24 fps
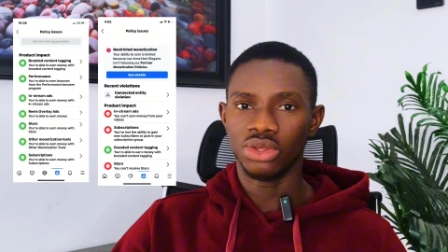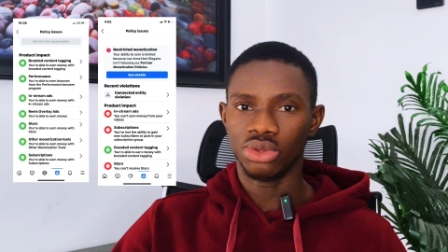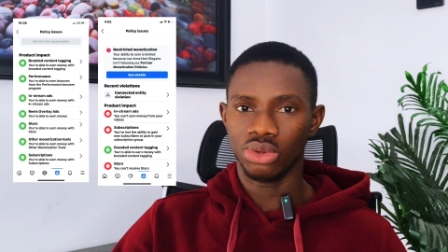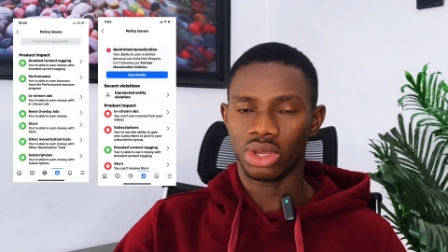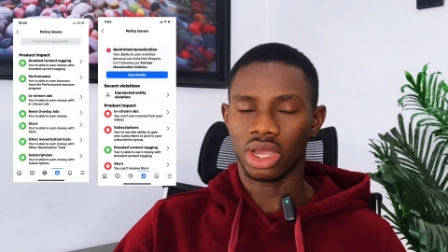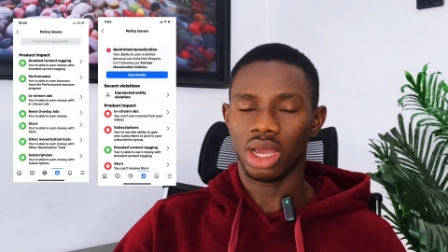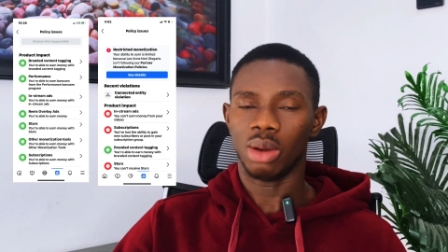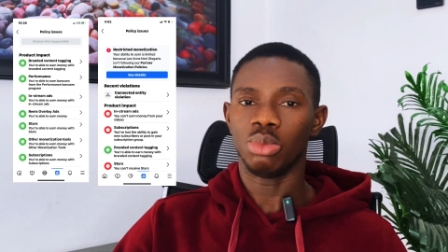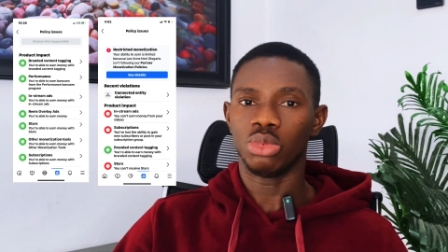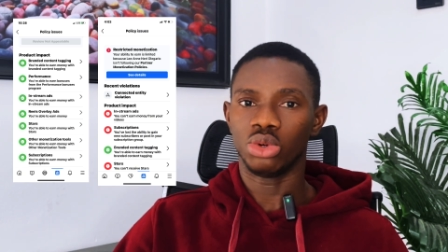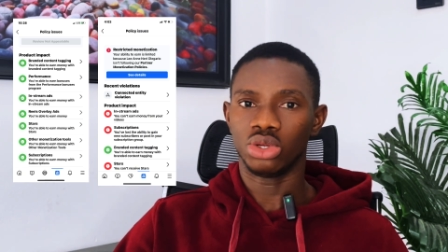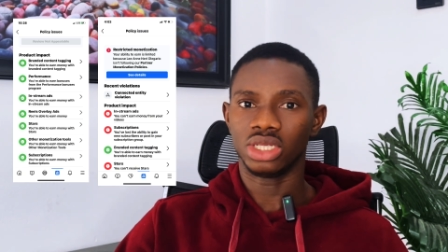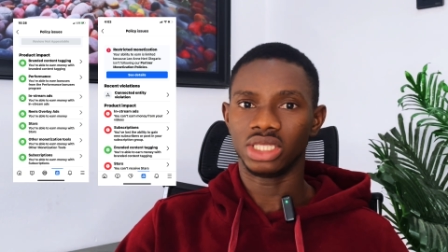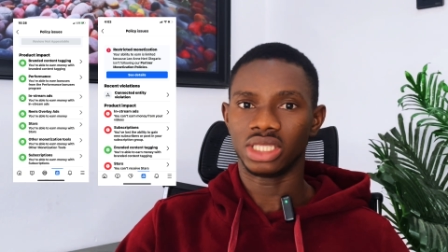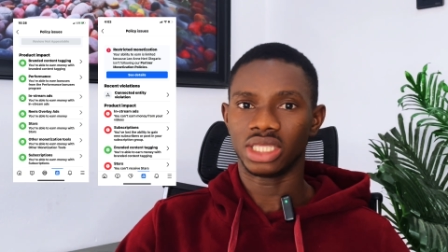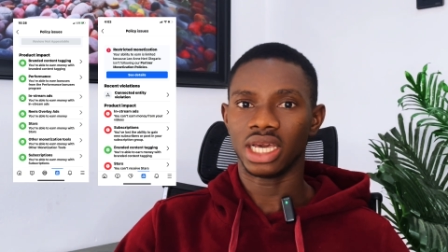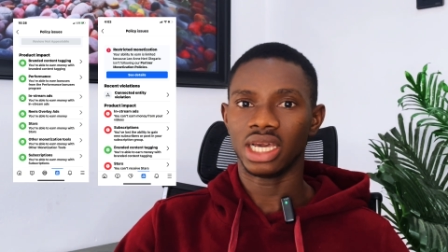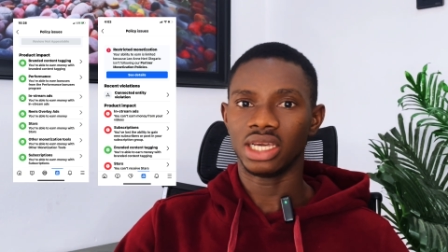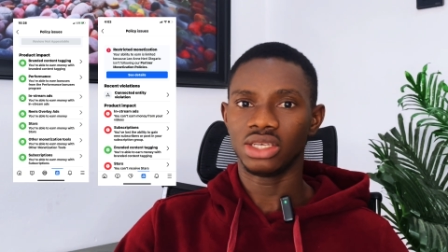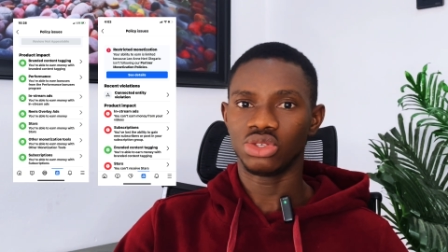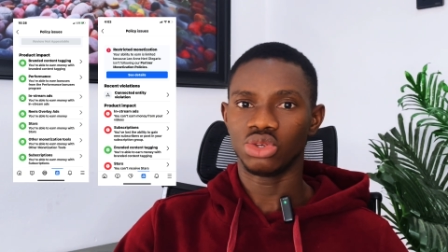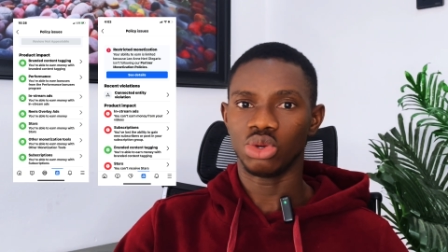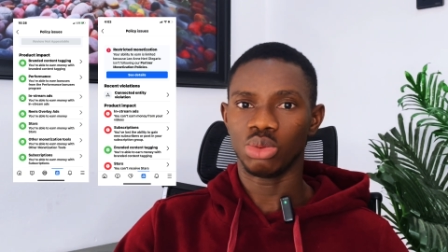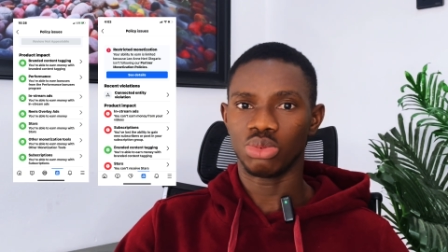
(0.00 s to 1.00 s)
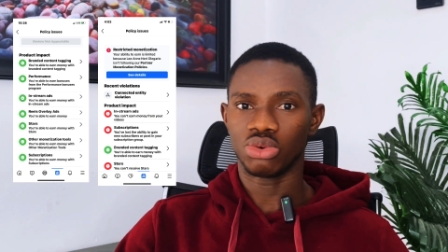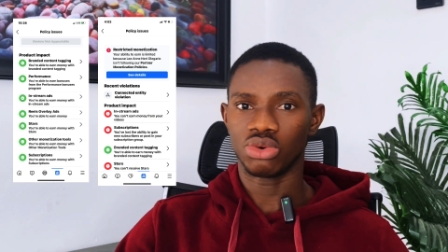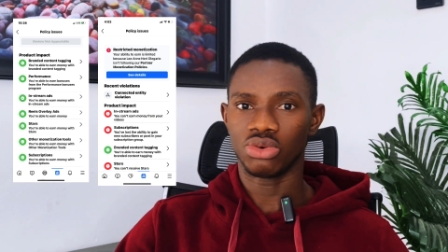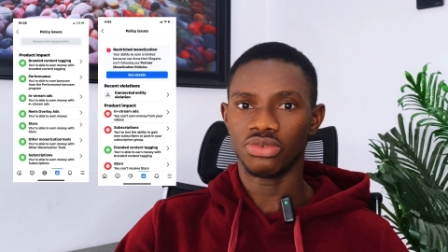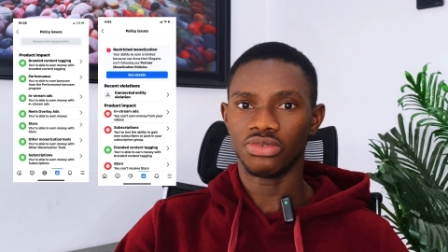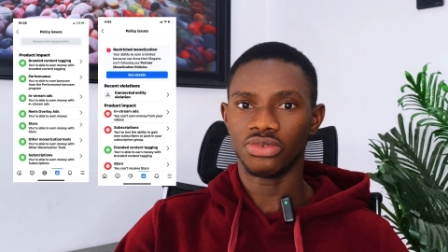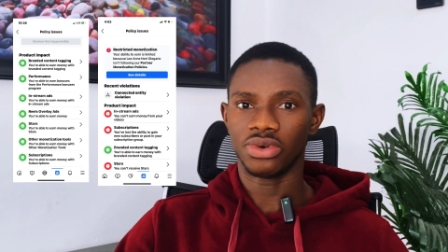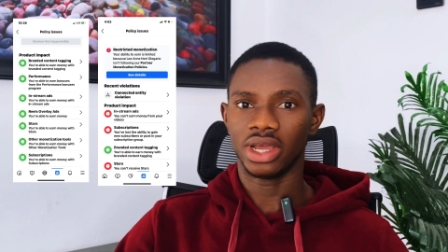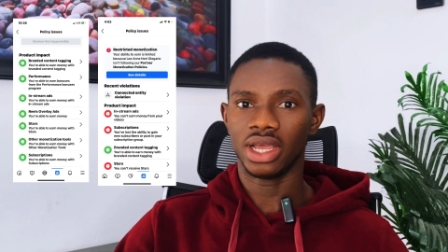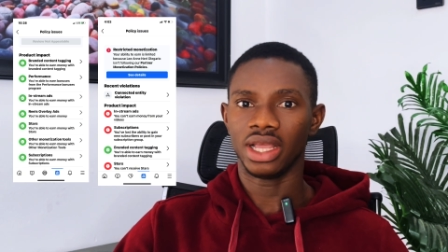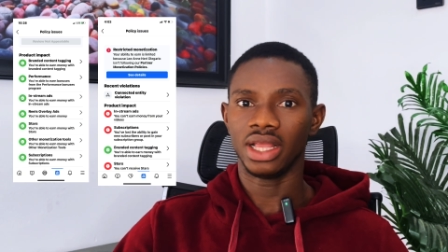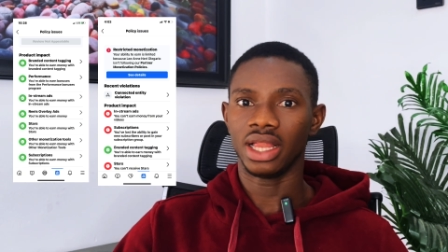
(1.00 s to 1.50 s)
You can monetize your
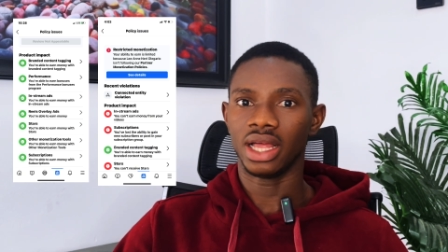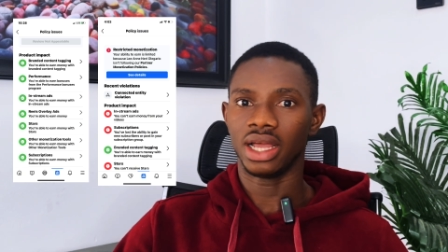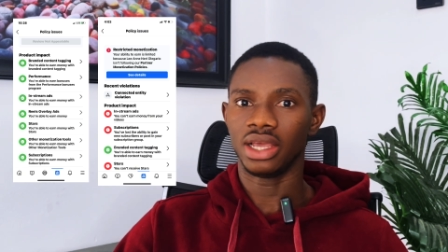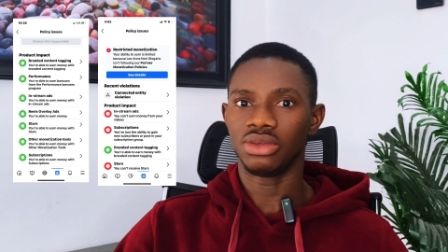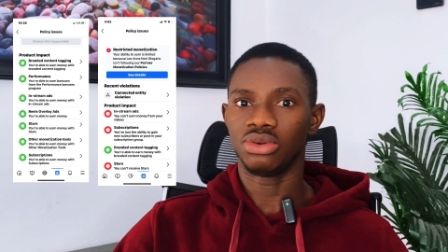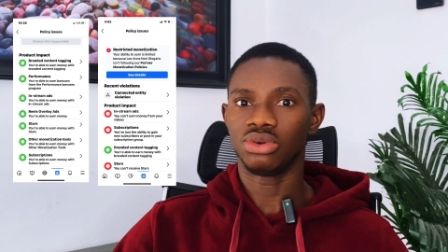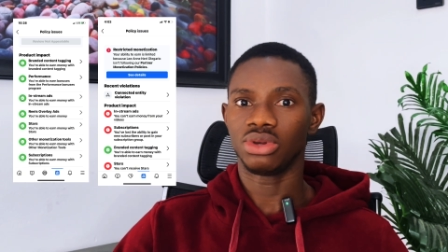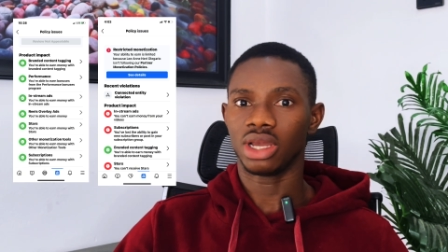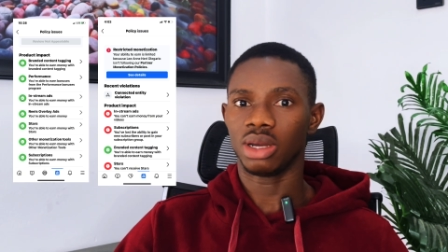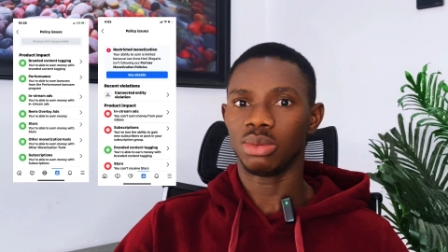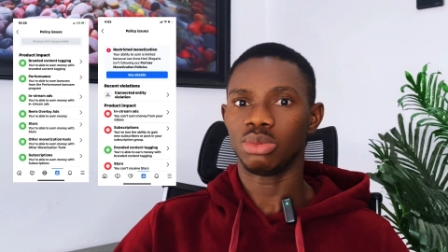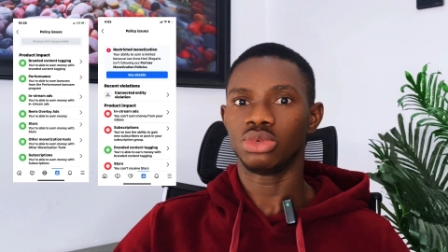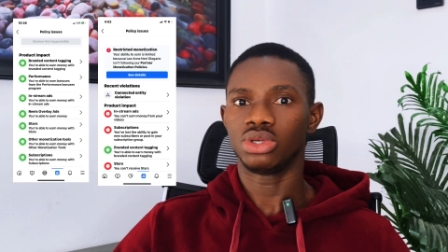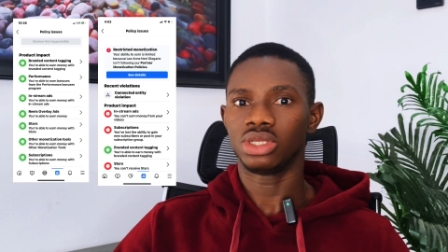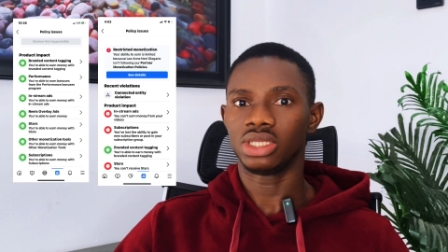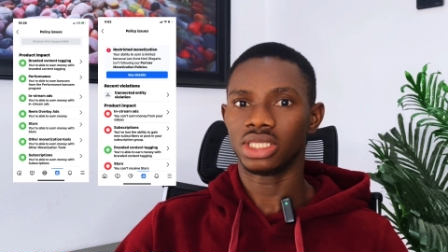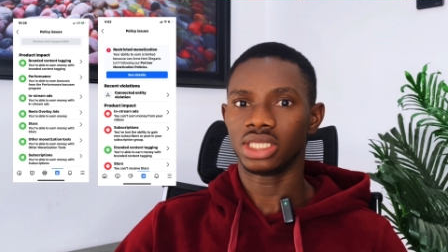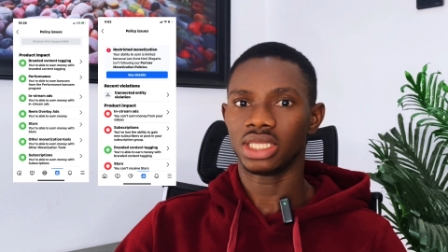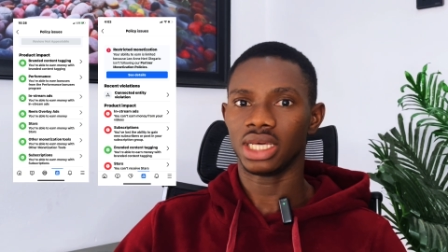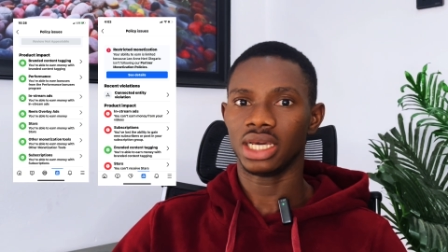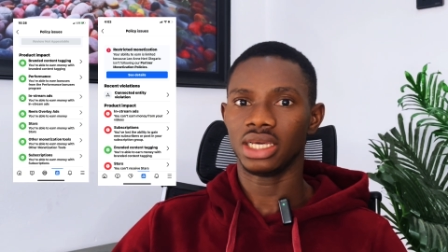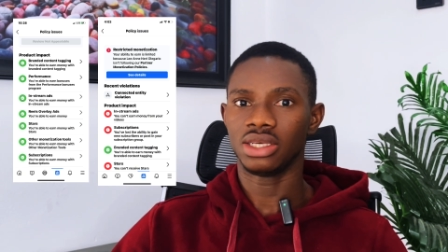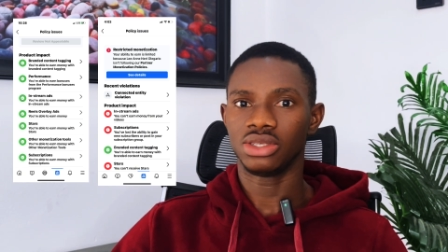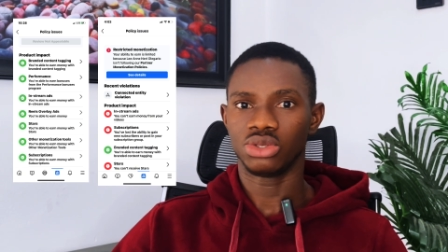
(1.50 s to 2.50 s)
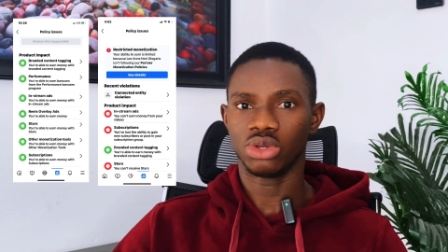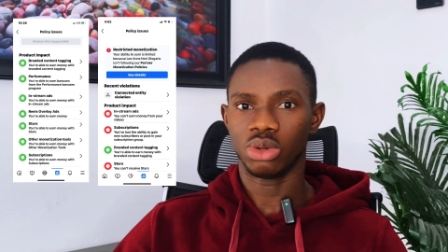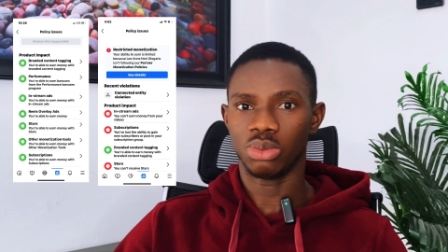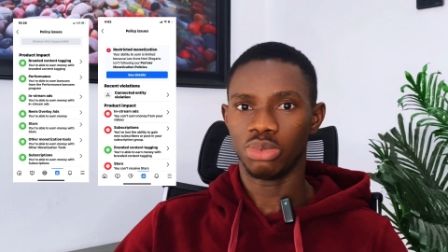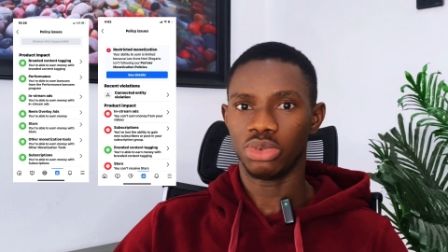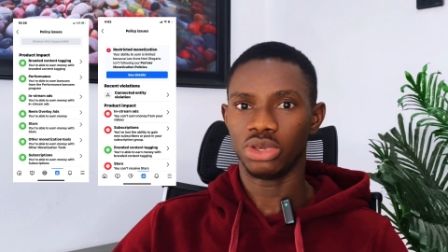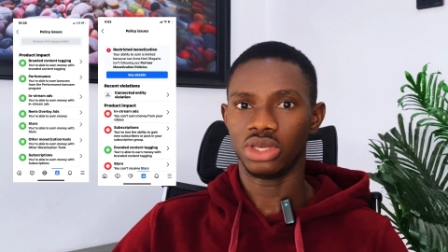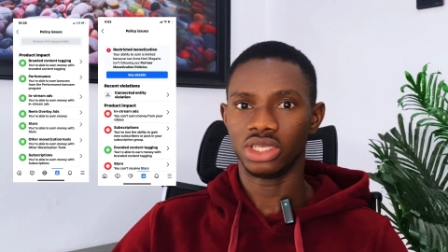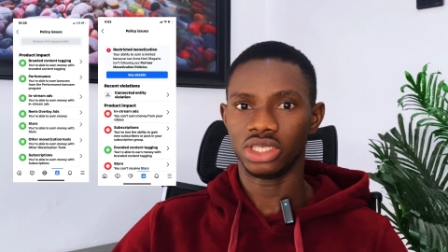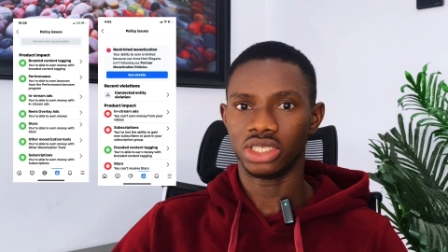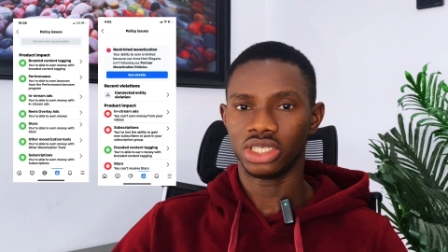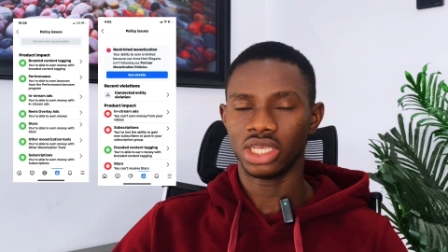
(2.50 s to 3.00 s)
profile and you can monetize your
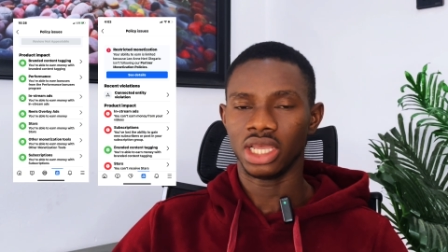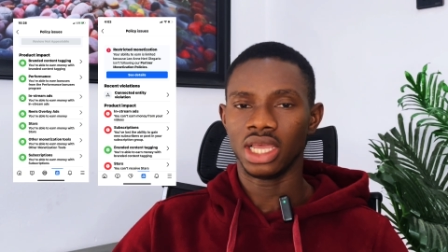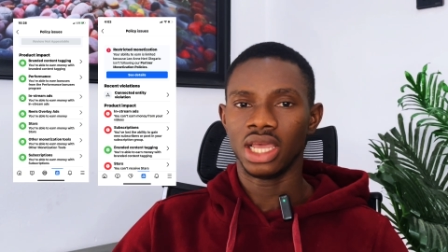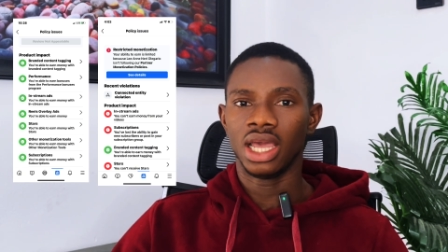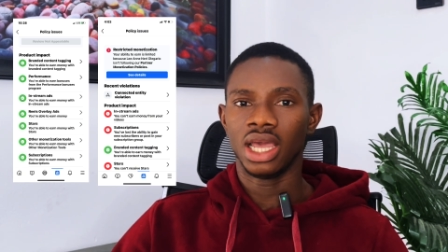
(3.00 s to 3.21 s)
page.